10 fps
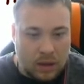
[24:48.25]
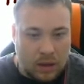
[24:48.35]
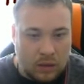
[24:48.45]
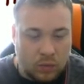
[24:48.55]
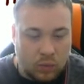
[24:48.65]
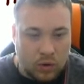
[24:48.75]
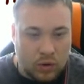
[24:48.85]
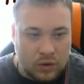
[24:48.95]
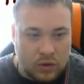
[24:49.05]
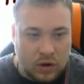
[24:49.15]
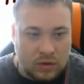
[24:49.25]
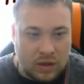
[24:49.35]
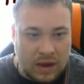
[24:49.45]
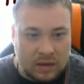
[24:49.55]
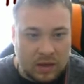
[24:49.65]
is we're going to
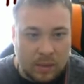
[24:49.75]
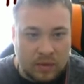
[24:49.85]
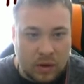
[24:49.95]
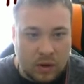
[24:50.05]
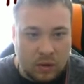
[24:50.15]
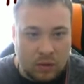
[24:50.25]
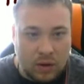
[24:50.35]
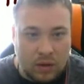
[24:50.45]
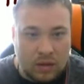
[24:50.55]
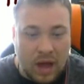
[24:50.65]
start the next episode